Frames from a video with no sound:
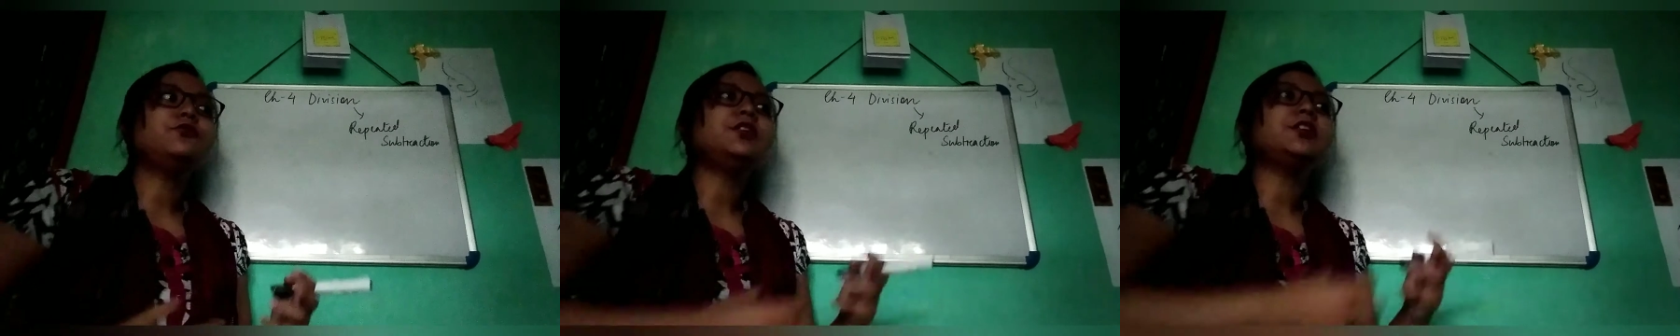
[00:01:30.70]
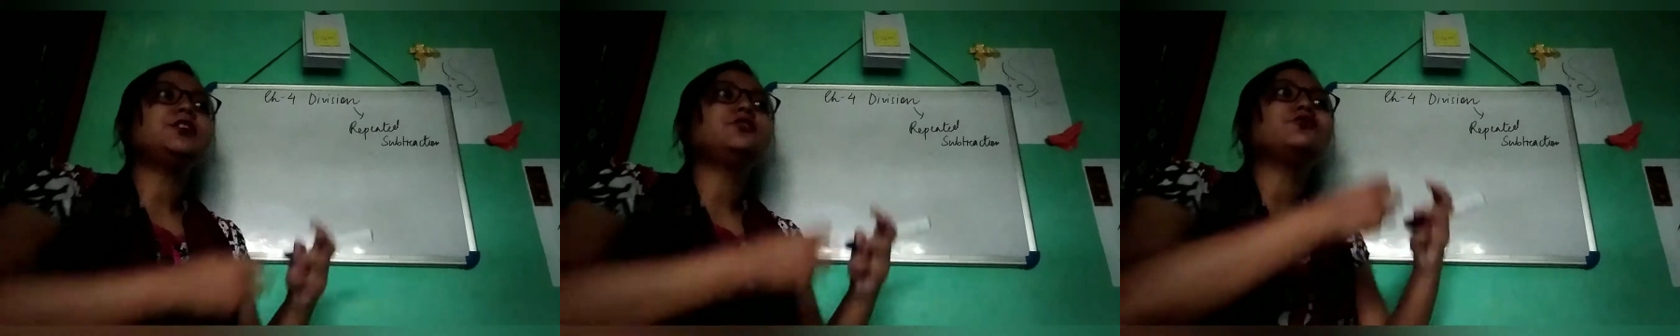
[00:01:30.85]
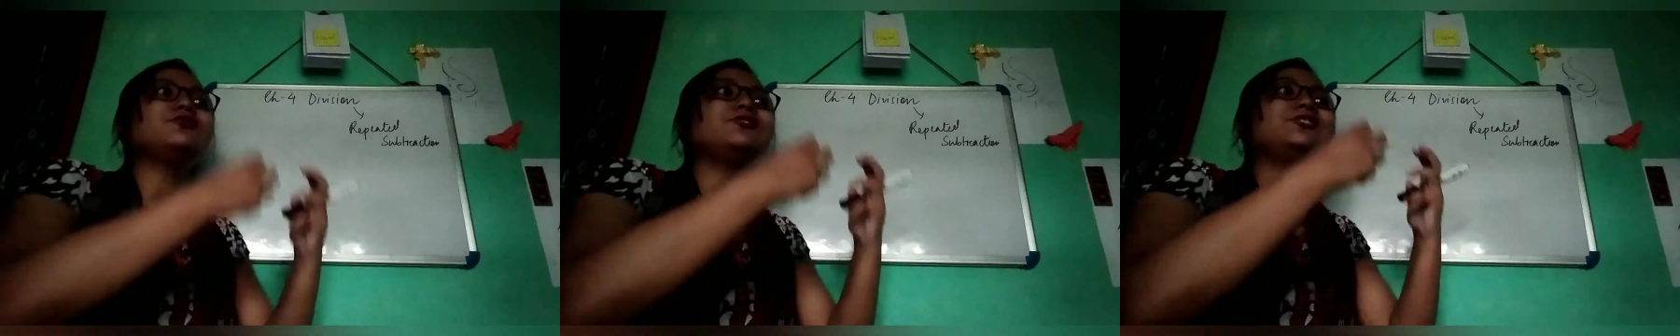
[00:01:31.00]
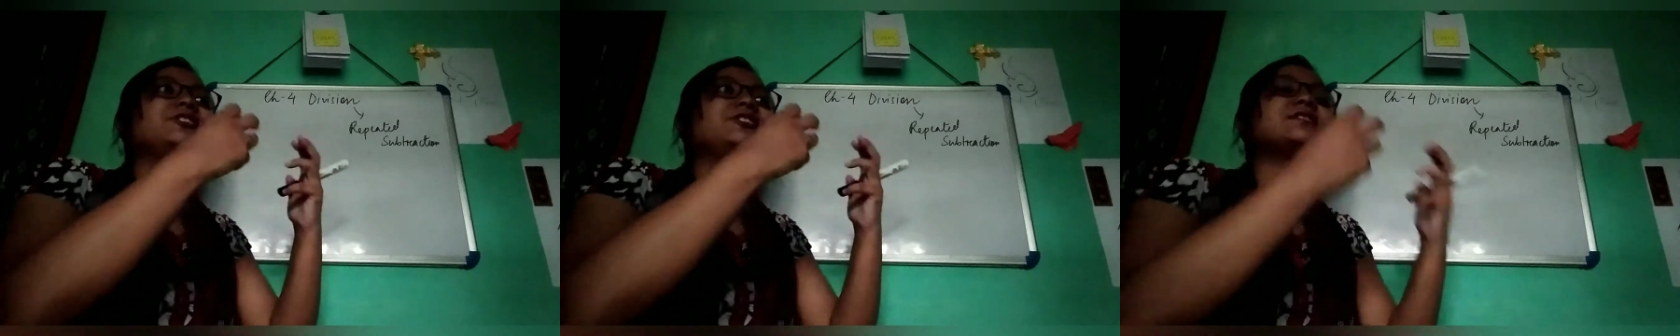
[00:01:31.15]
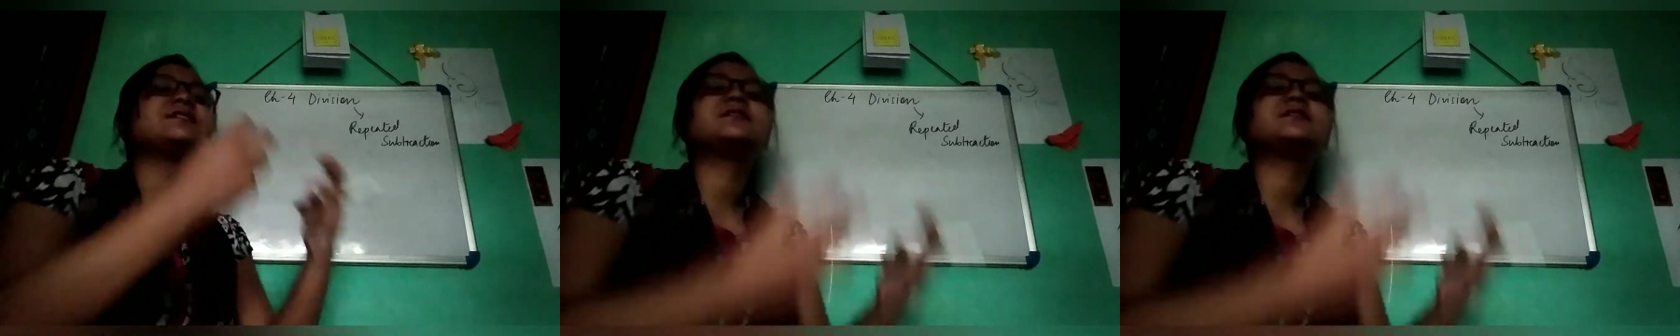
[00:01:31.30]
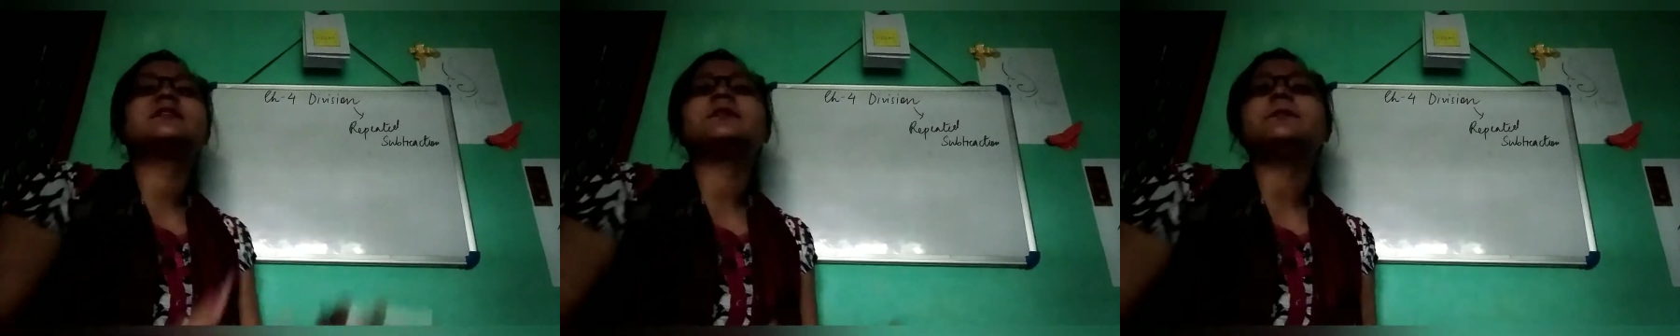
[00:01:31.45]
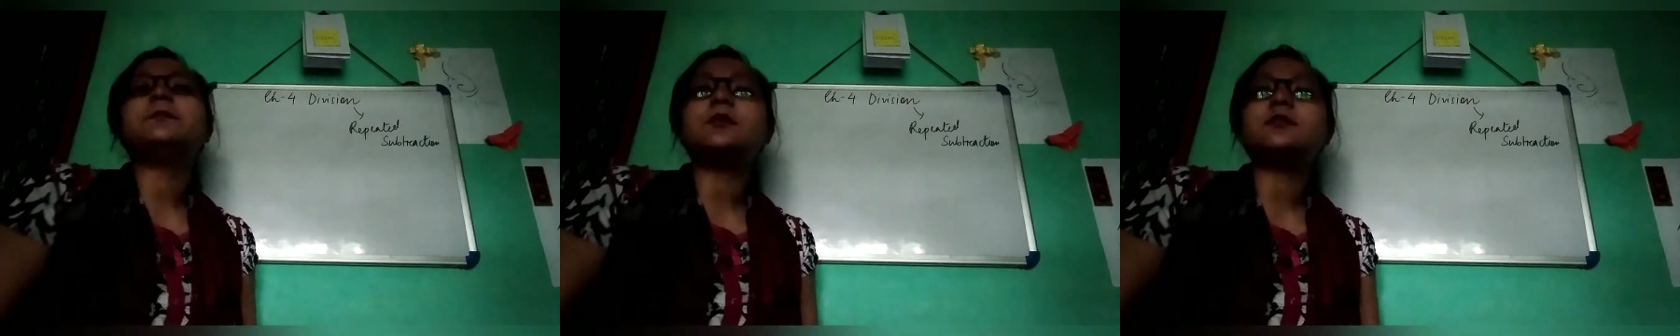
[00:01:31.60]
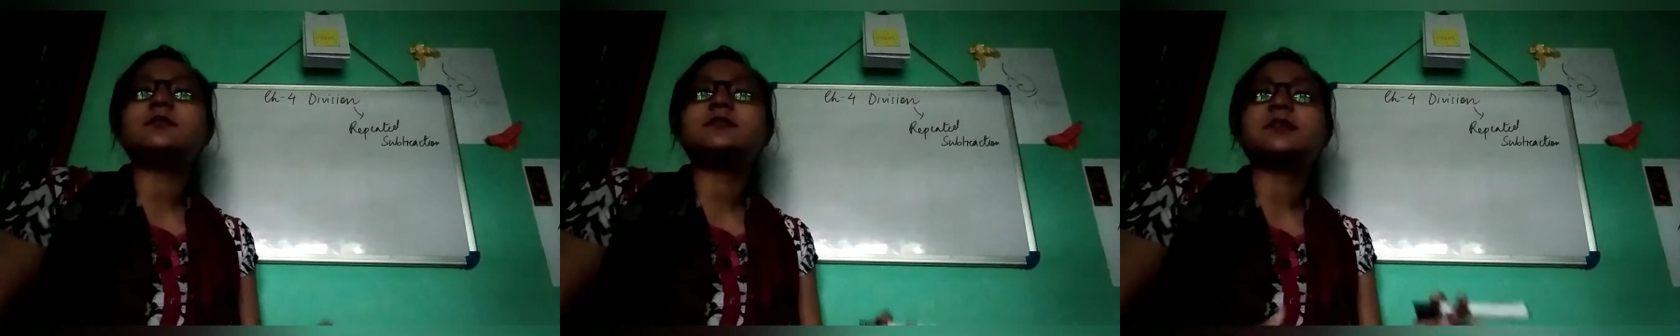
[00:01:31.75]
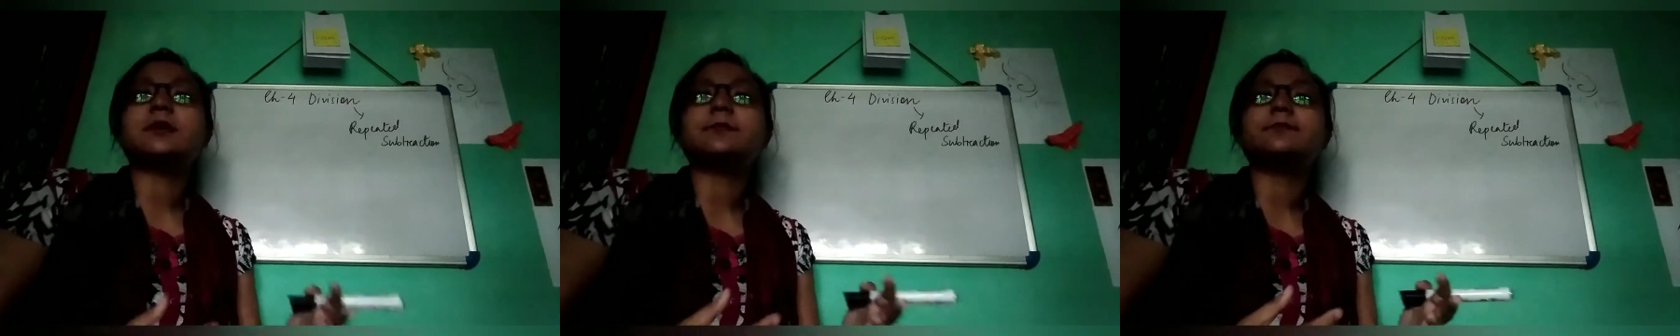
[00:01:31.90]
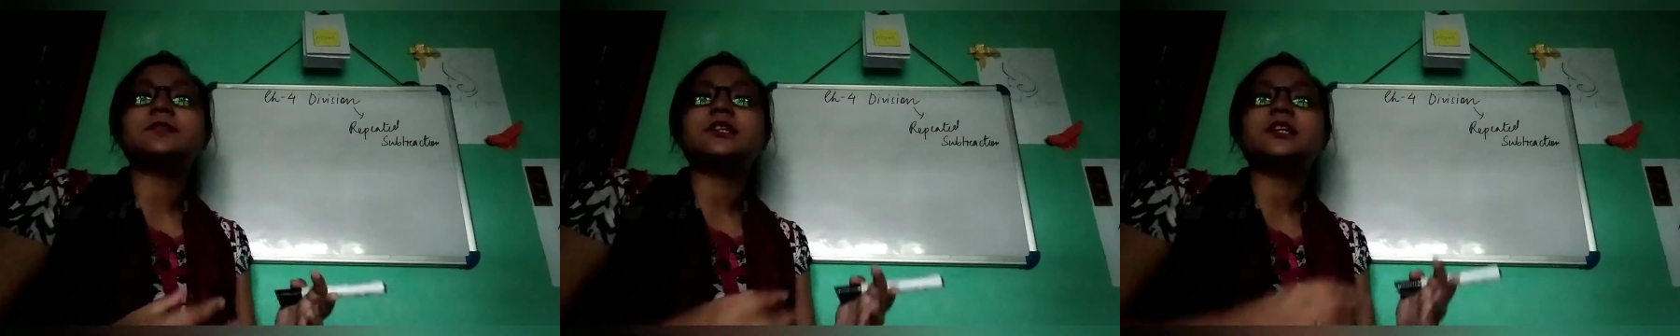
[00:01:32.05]
need to distribute
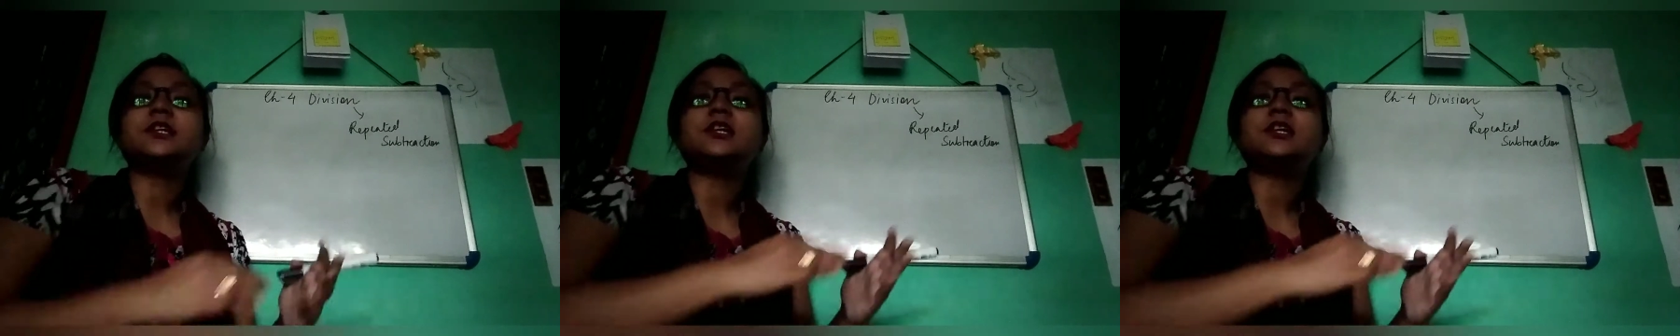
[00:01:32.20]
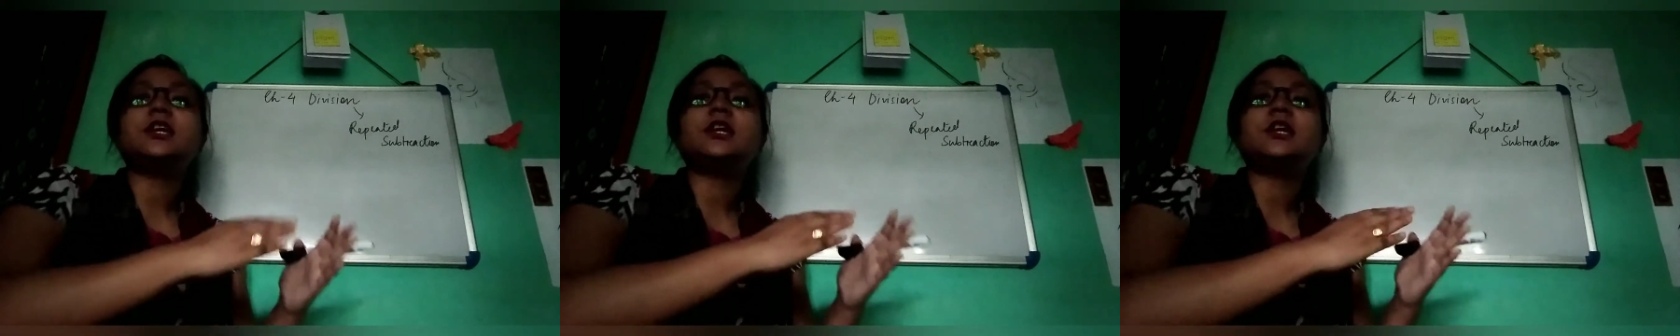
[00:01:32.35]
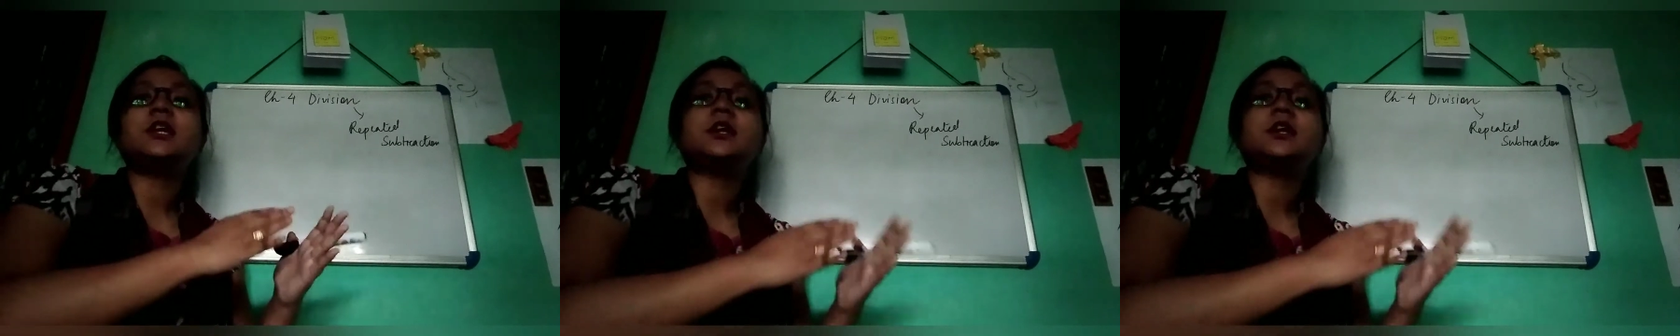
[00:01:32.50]
something